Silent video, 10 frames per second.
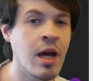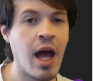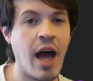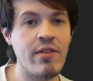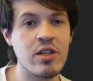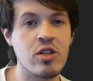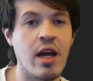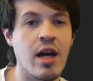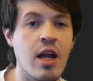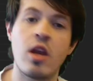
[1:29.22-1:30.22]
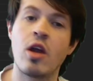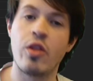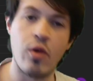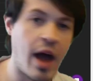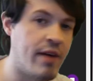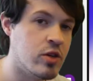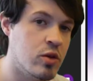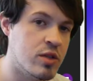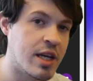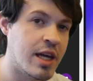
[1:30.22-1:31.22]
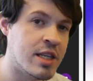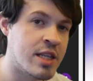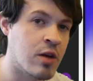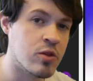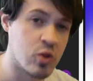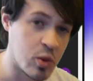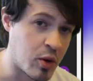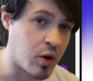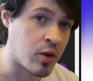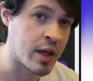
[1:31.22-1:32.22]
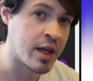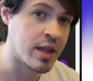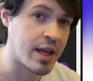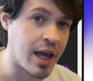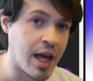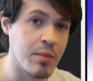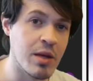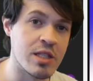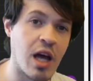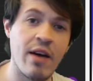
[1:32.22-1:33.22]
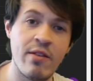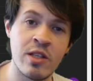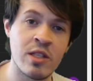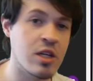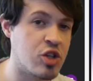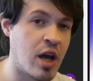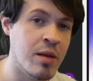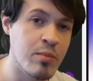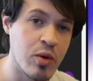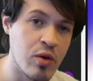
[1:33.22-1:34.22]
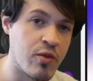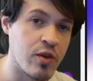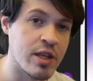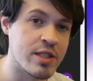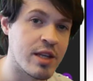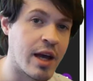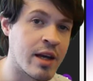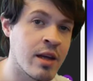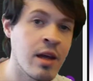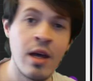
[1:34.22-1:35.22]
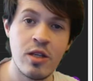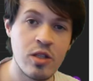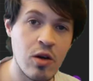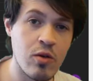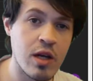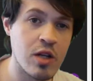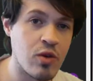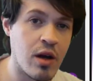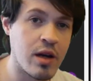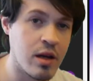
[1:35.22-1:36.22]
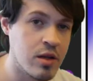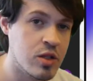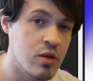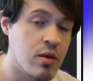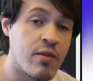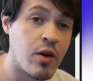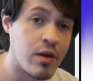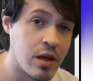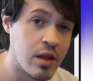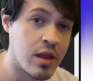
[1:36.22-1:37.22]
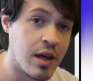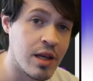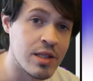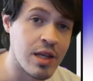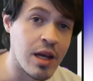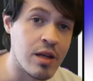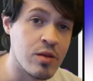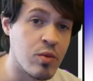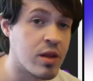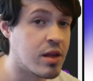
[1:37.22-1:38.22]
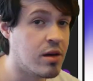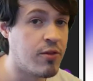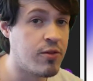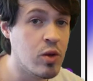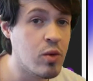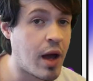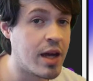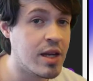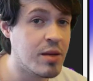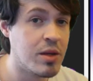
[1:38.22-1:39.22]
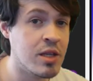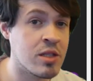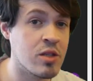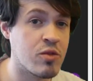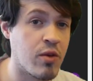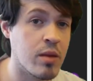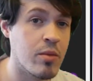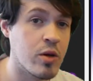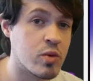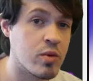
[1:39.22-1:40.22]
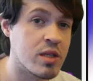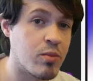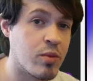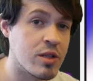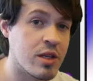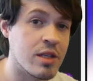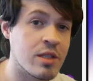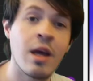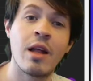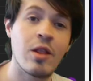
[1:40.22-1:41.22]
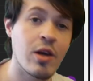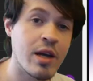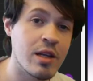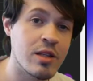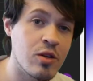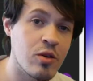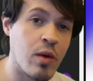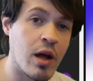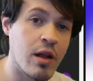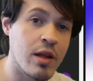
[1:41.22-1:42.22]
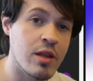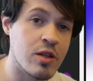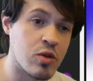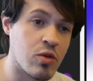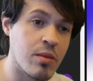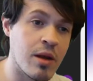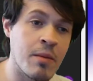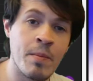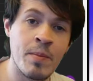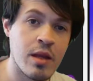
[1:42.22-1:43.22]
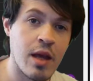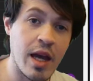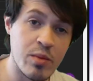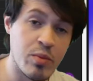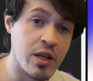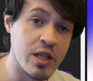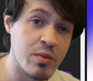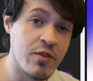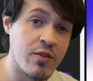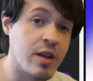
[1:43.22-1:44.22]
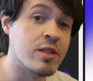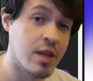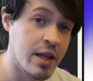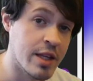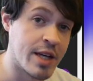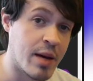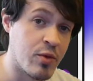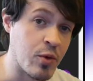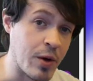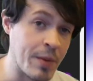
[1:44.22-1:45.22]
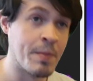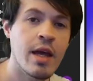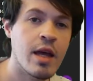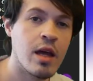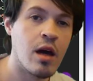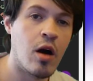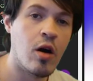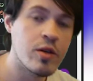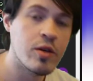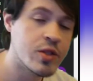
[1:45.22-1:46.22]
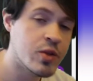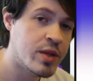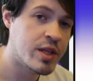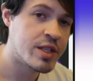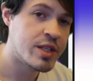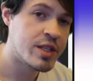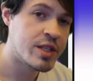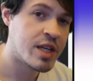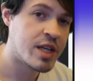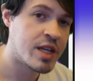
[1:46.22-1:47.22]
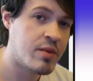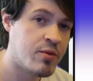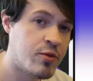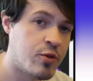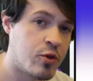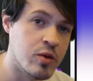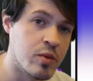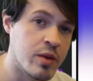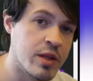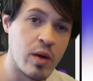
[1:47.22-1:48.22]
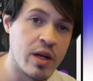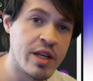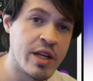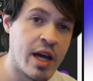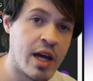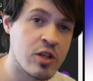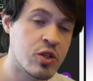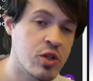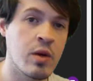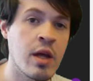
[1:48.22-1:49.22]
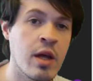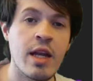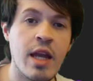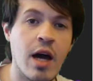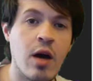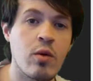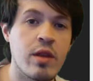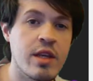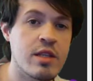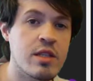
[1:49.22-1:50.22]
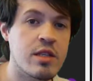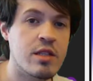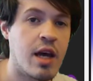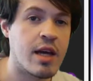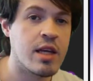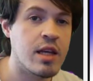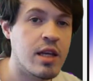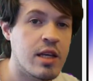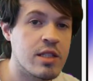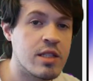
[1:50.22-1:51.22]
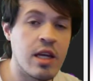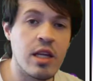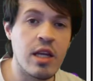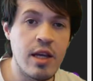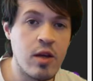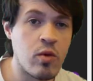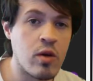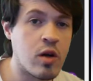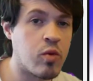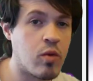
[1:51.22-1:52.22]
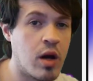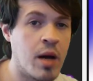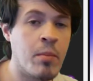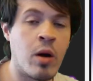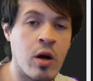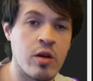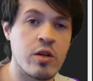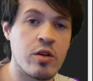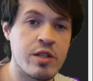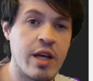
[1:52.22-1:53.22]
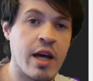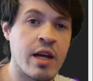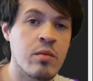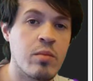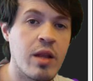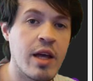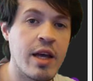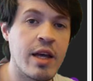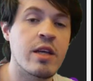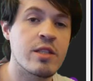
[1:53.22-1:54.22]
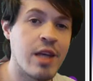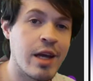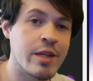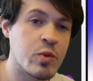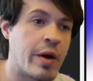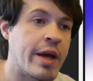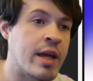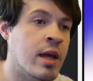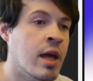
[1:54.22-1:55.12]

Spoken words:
having yet another avenue to get it down super early in the game is obviously a giant boon for this deck. So Gitrog doing very good things, and with a few added pieces from the most recent printings, looking to do well in this tournament, and putting Spleenface in the top 4. Also in the top 4 was Raikkoon with his deck Tier 1-2. Now this deck is an Ikra Kraum partner deck playing Sans White.